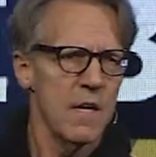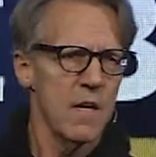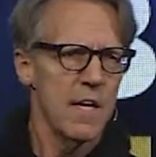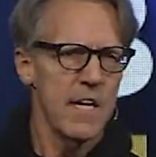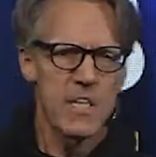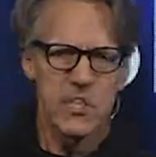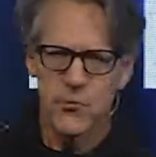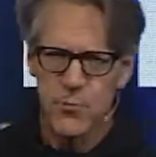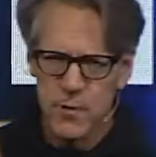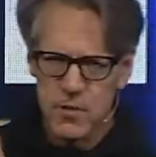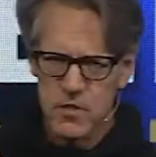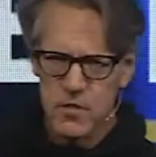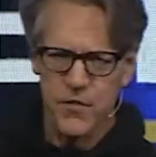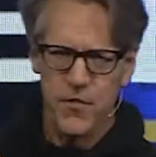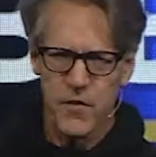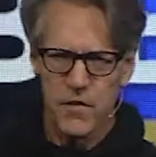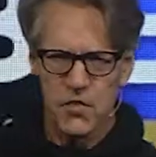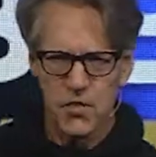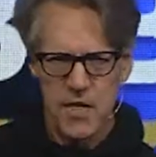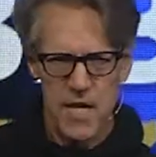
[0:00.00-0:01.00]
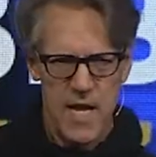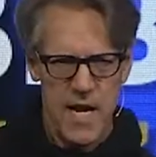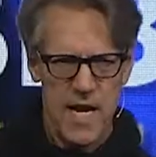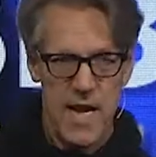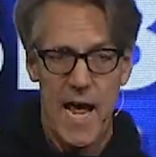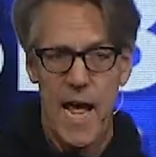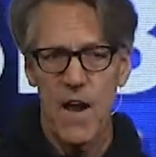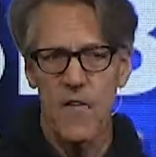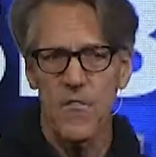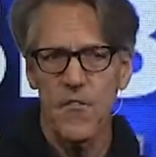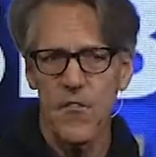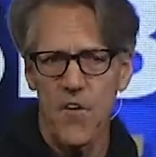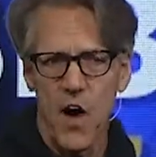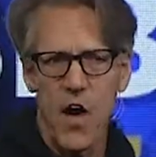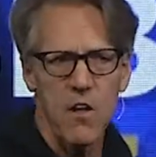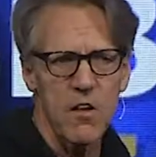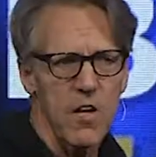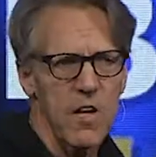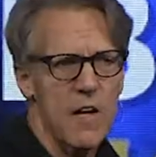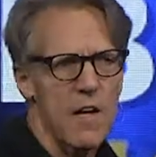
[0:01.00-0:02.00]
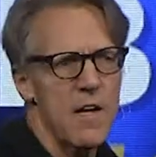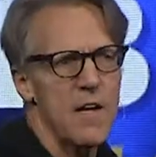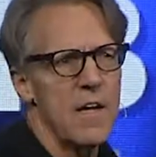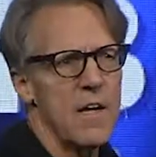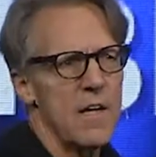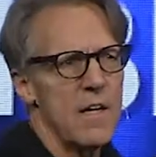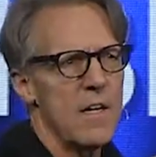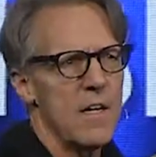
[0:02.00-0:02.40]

Israel's first king, had fallen